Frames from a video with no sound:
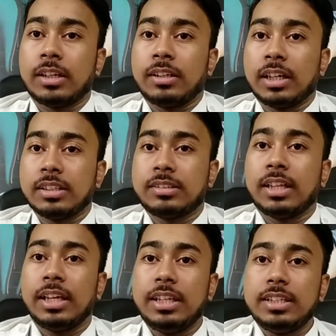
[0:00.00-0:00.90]
does
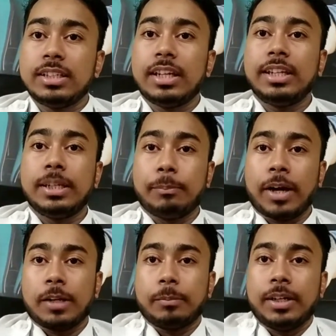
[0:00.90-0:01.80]
the engineering
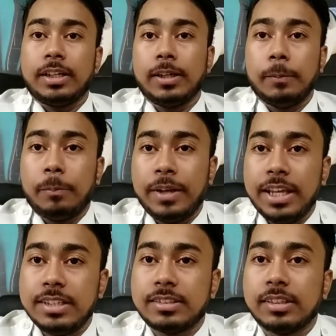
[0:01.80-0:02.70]
department
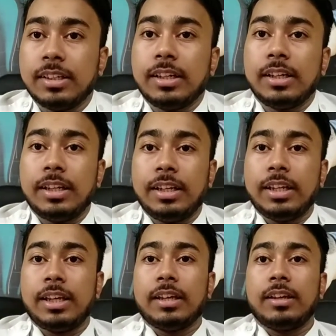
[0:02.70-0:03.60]
plays in
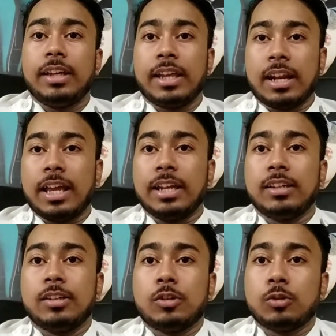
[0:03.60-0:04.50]
an
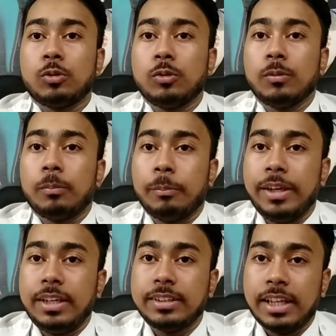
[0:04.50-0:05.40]
airline to
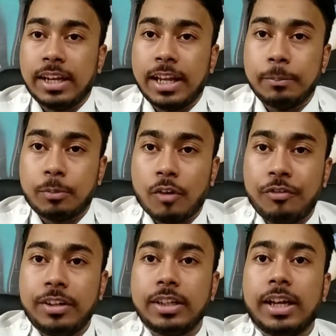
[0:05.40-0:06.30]
make the airline
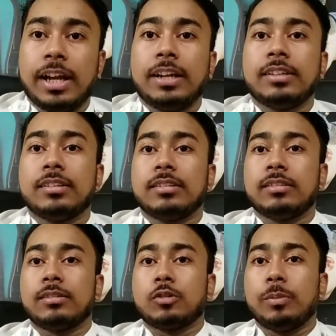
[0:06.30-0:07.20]
profit and
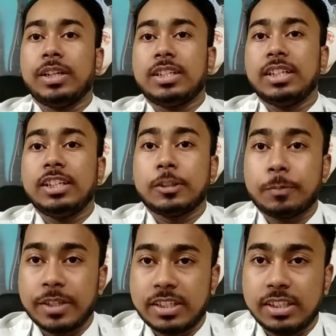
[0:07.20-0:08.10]
to maintain its
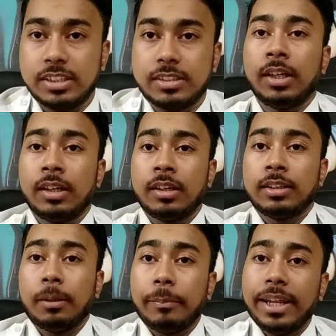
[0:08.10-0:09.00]
prestige.
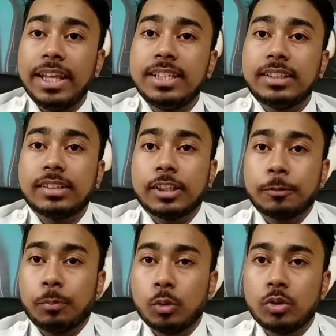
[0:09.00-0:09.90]
The managers
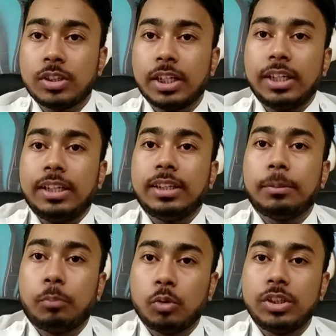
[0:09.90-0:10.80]
are posted in
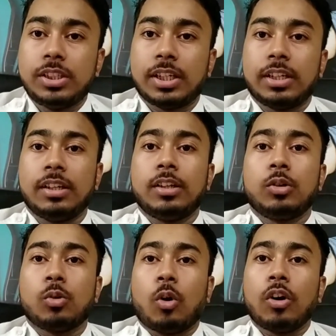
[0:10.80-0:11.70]
the position
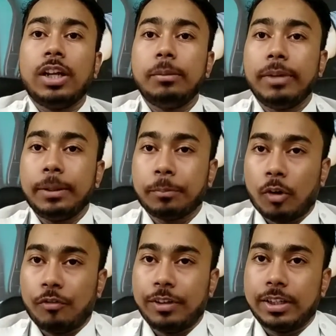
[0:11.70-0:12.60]
to only make
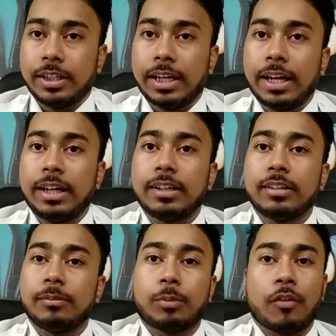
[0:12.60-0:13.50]
profit, and
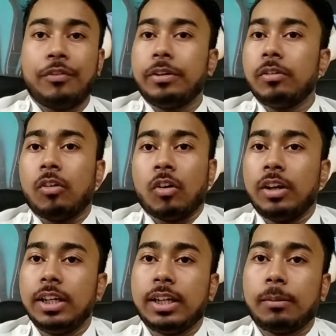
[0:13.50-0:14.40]
profit will
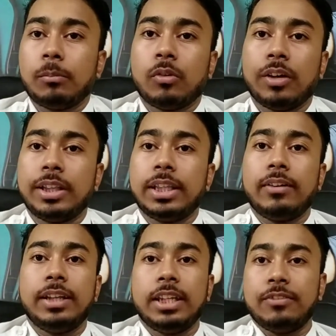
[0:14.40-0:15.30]
only come when they
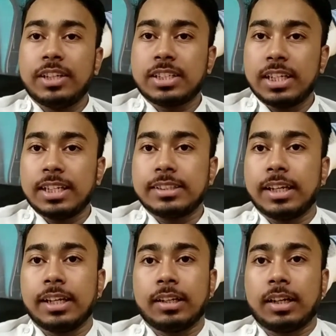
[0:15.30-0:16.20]
will invest less
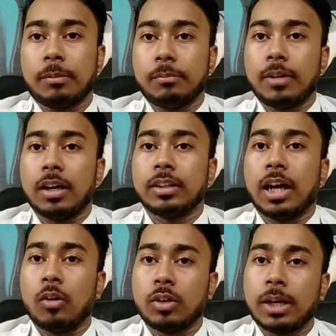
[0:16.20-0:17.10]
and the
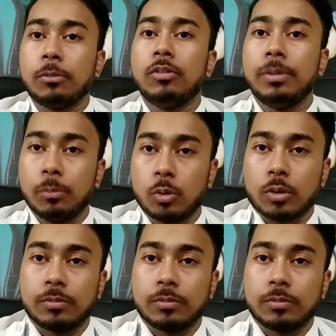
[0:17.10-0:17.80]
outcome will be more.